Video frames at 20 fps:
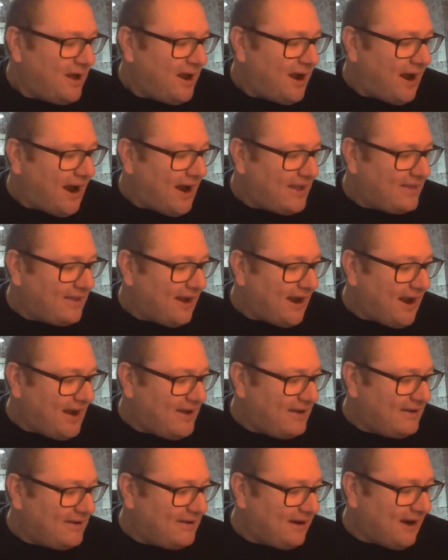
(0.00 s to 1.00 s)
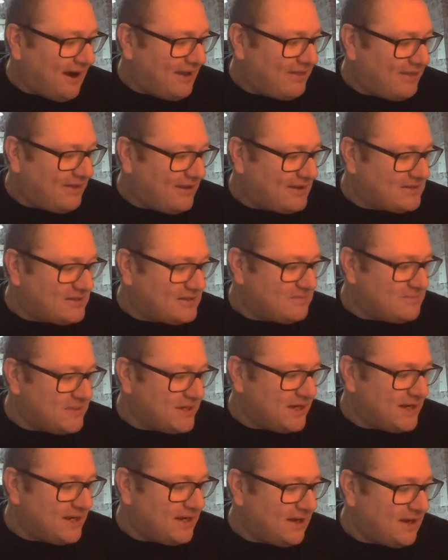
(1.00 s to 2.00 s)
I think
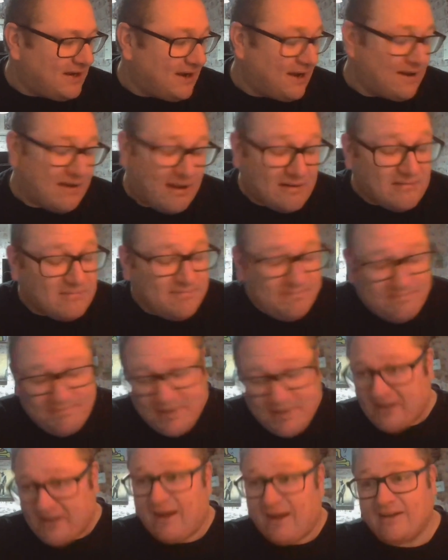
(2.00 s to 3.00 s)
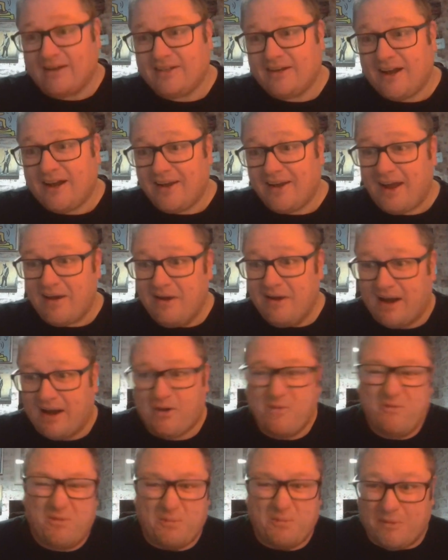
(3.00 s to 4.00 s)
somebody, and be candid, I
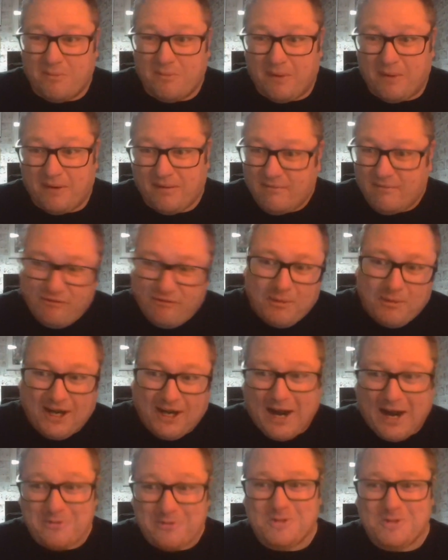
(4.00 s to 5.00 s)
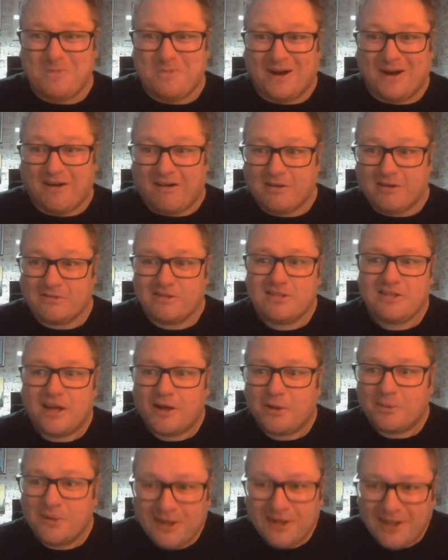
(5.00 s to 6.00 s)
come from an accounting background.
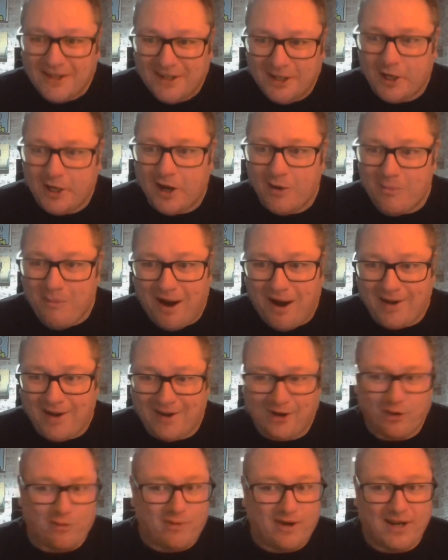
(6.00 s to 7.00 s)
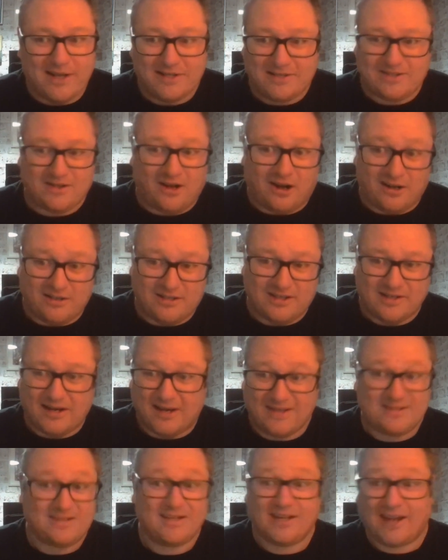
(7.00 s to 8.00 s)
So, my career started
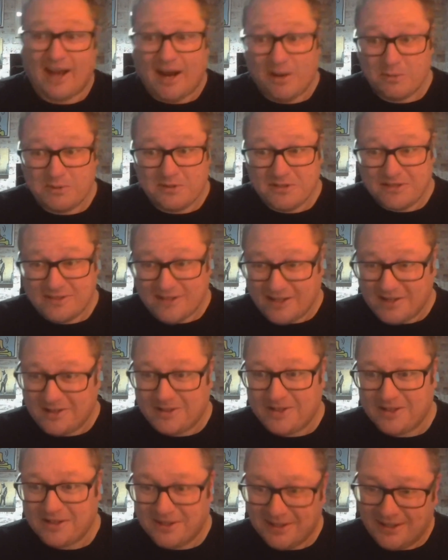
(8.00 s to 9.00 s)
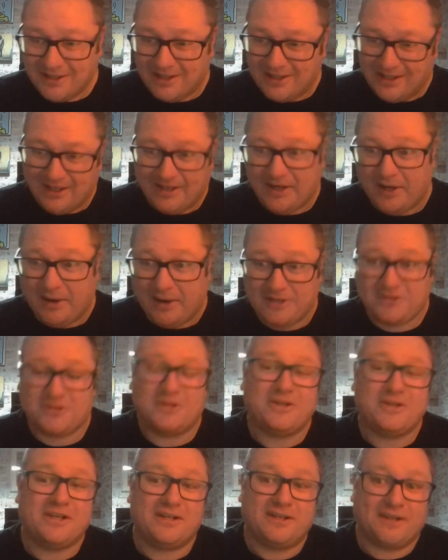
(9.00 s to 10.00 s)
as an accountant, and I
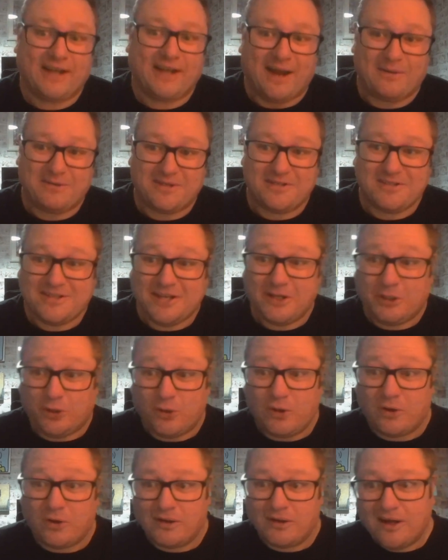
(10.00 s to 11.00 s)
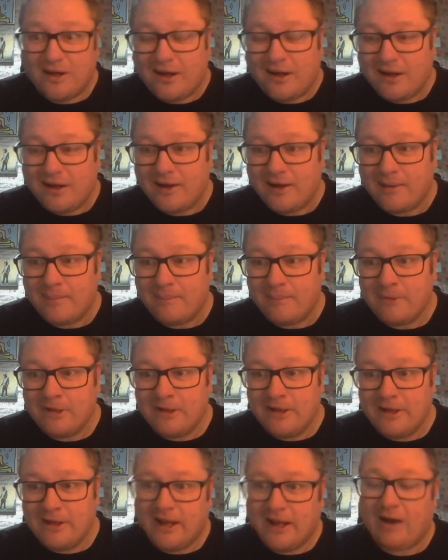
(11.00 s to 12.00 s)
studied accountancy and law. I
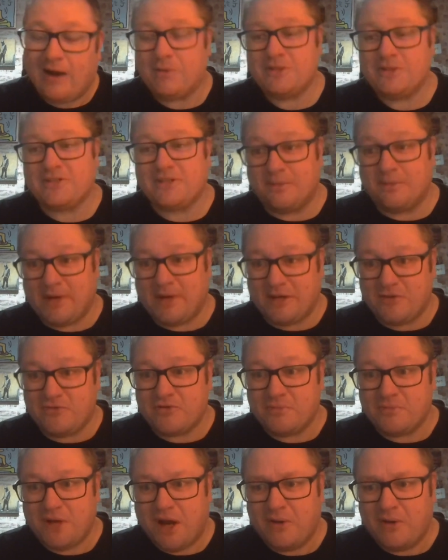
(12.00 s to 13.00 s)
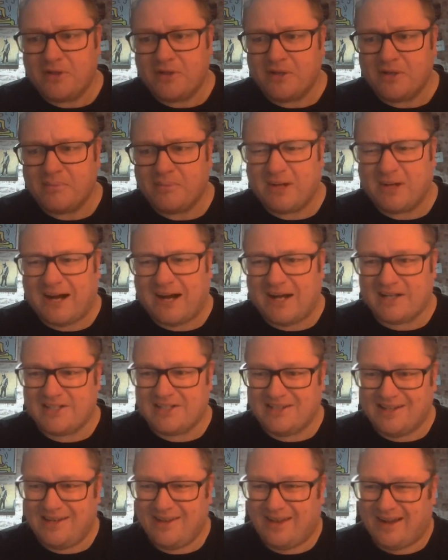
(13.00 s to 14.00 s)
wasn't a bedroom coder, but
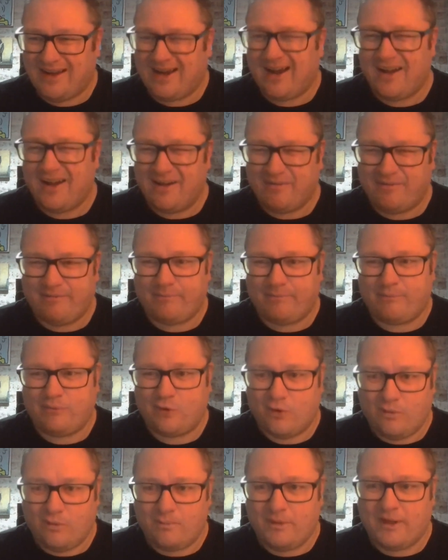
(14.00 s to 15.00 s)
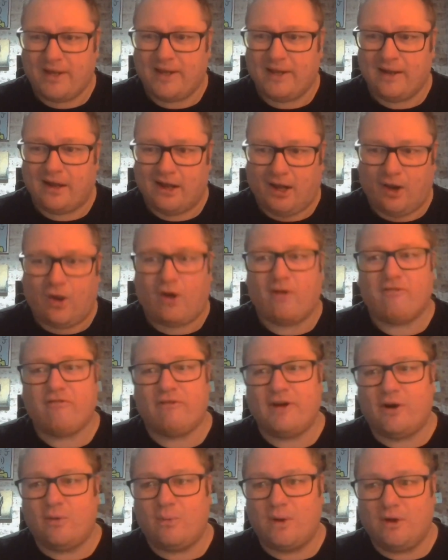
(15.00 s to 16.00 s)
actually that kind of brought me a lot of
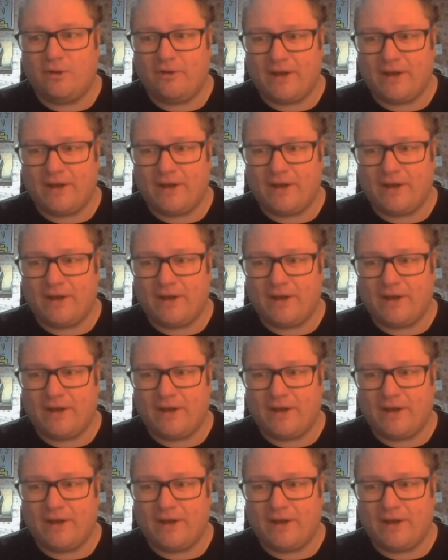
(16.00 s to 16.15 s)
real world